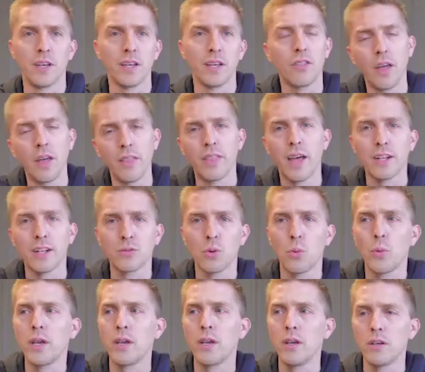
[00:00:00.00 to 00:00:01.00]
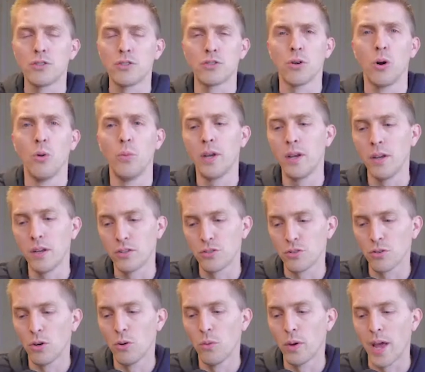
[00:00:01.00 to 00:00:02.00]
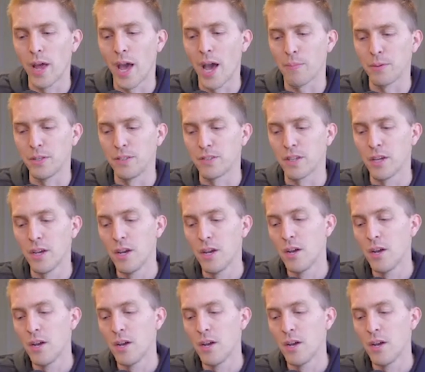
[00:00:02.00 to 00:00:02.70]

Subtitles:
Like that's what we can control. We can control what happens